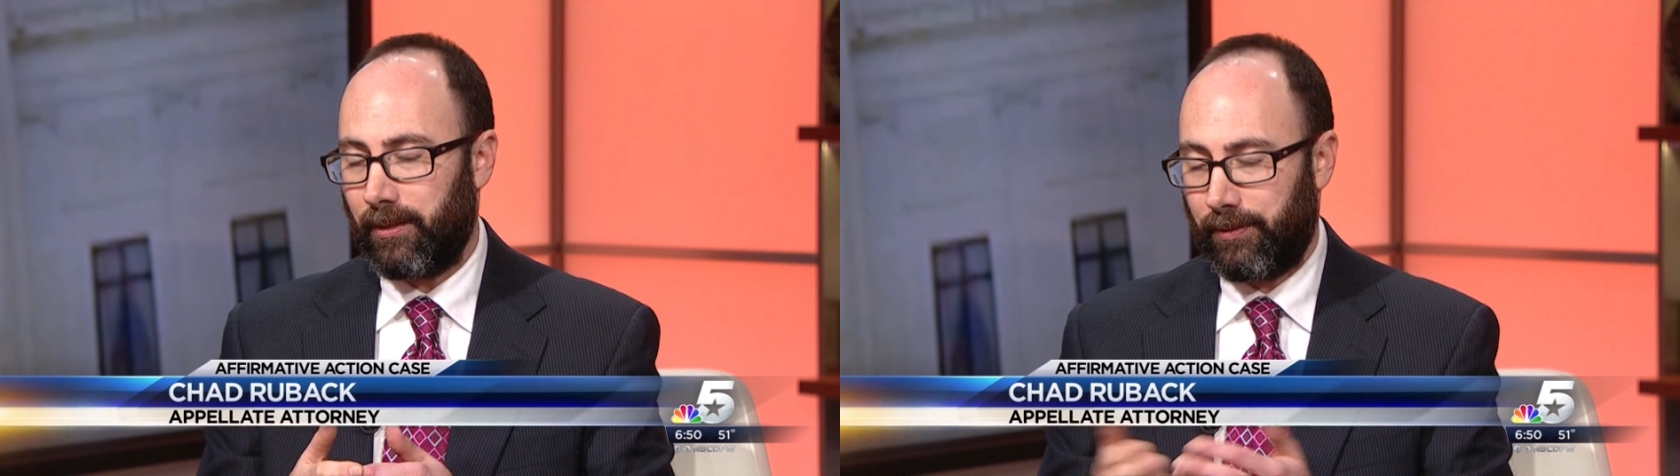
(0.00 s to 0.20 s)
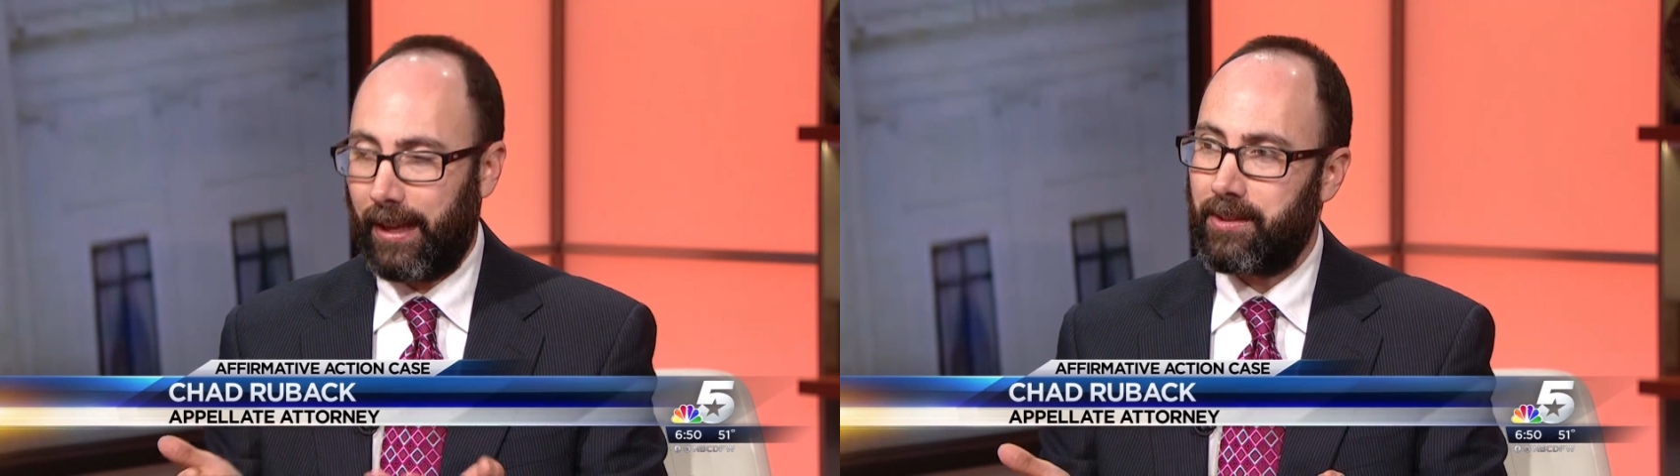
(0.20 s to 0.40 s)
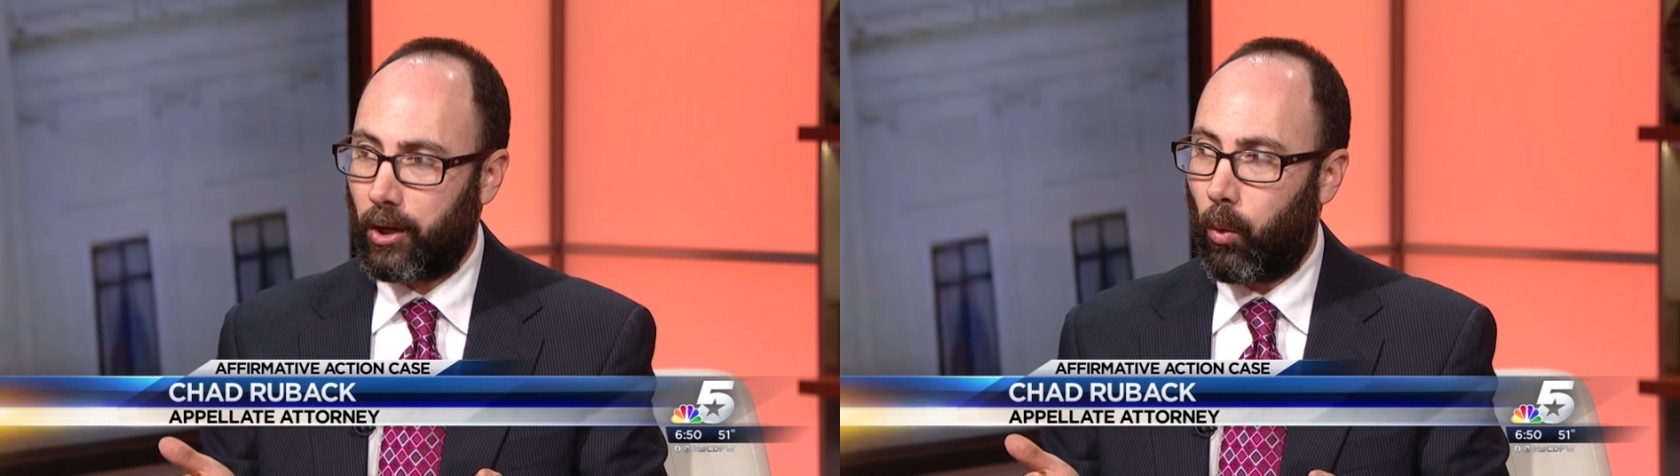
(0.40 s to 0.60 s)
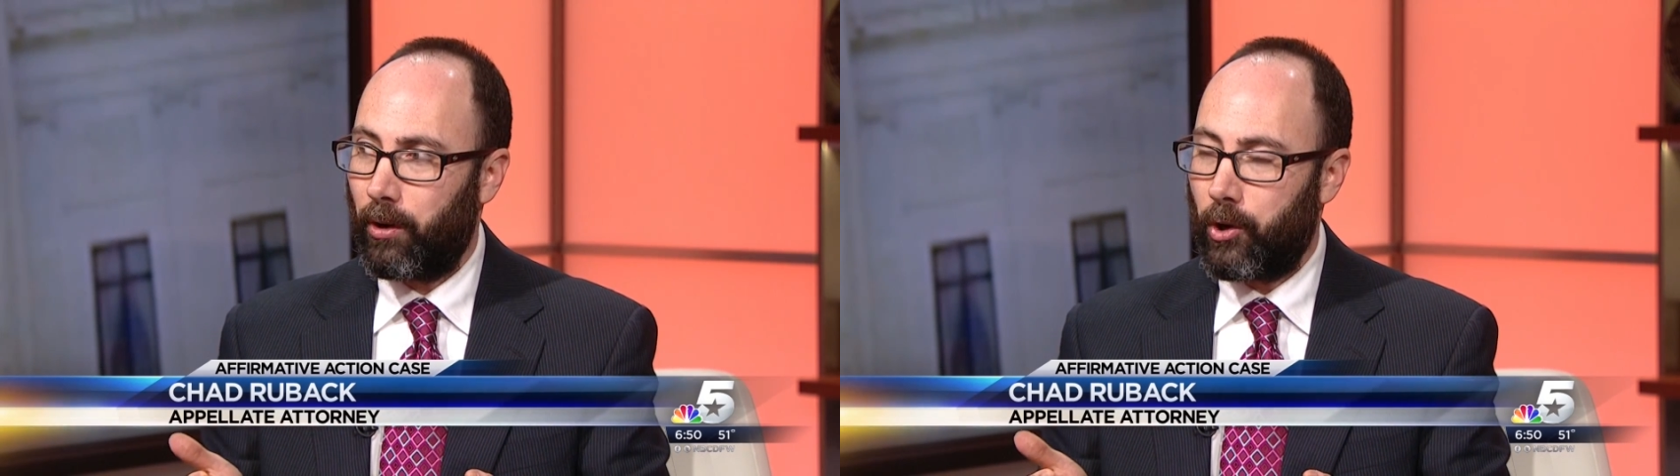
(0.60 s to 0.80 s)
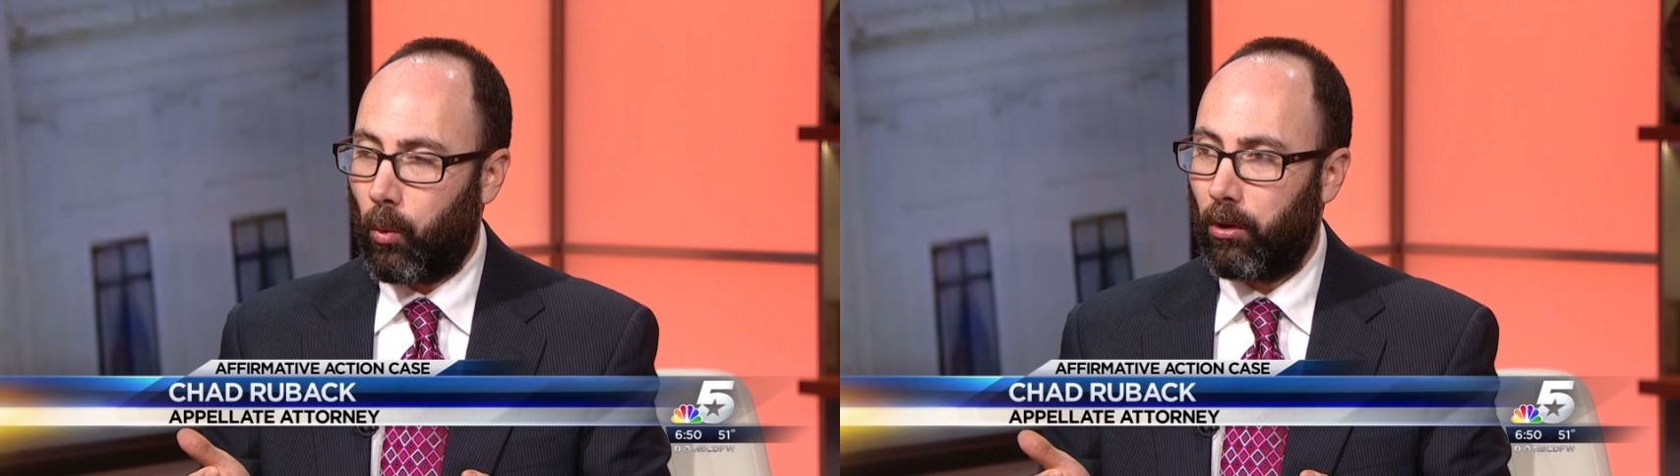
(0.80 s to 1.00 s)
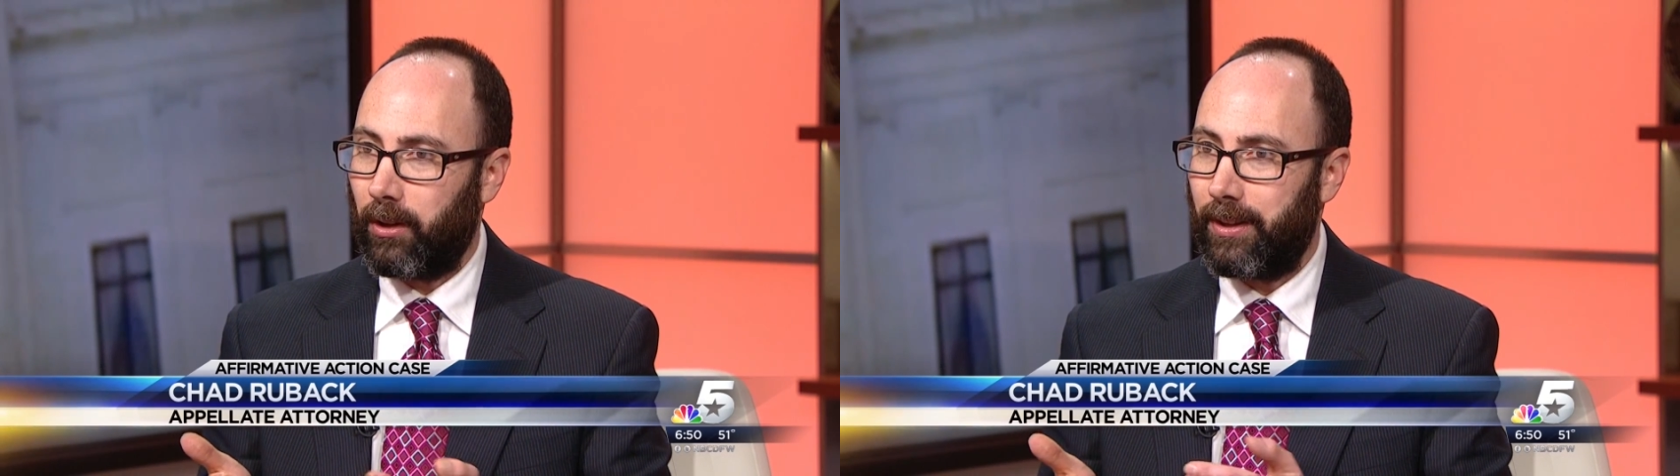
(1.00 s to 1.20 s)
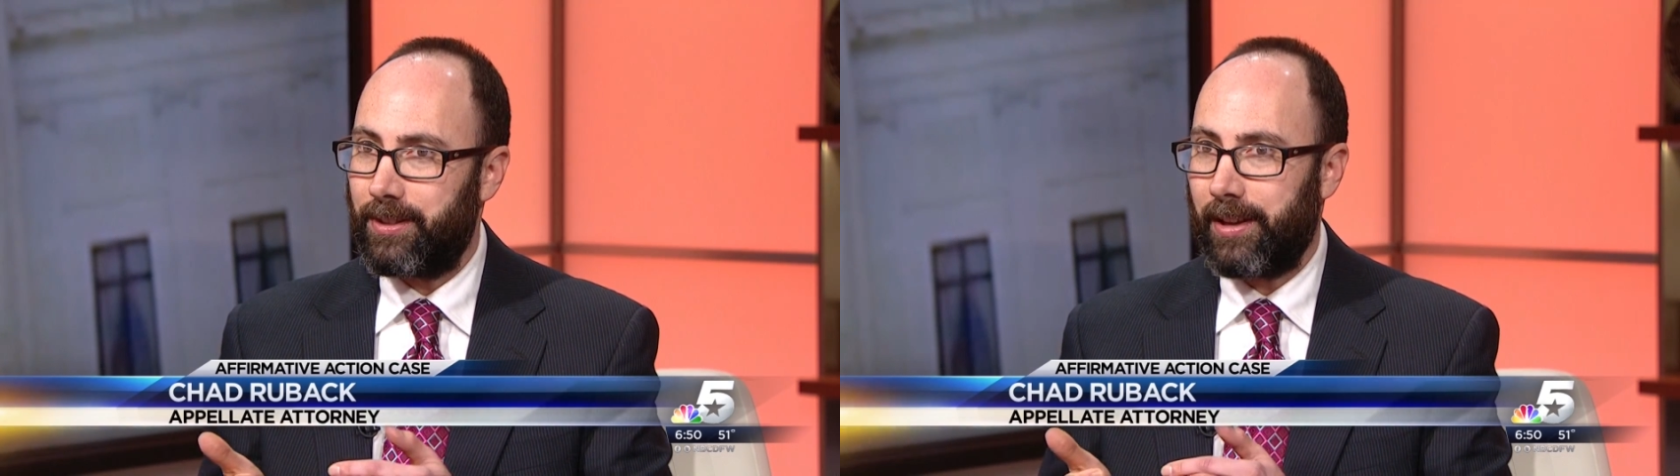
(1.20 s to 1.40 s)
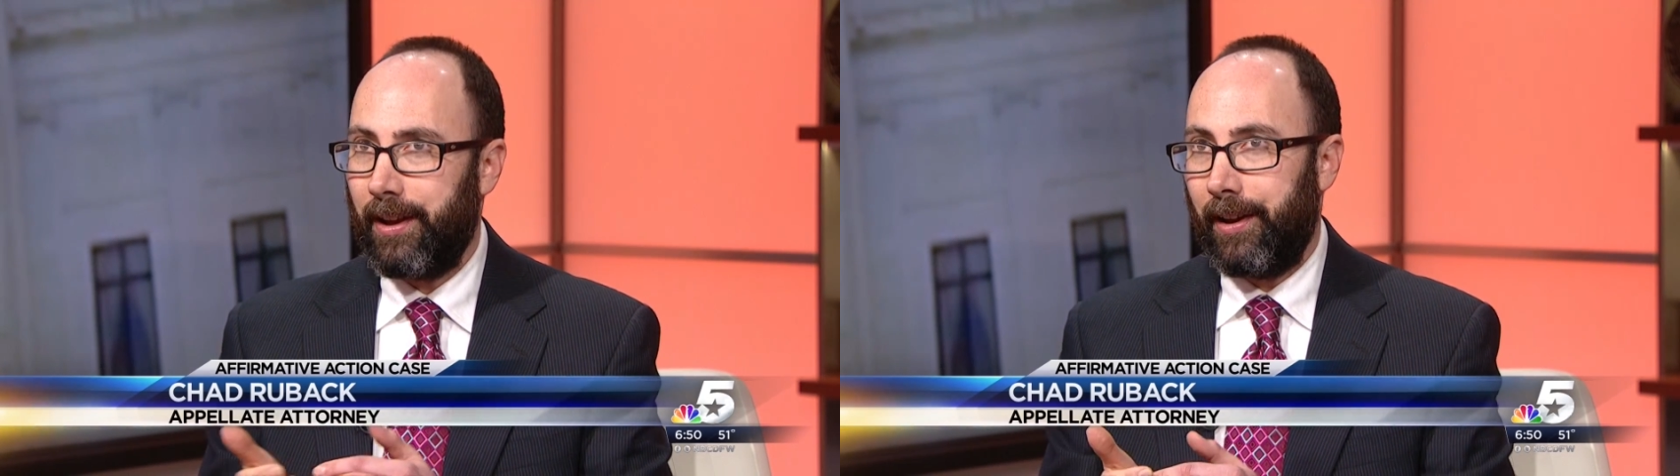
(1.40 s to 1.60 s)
that's the court in New Orleans,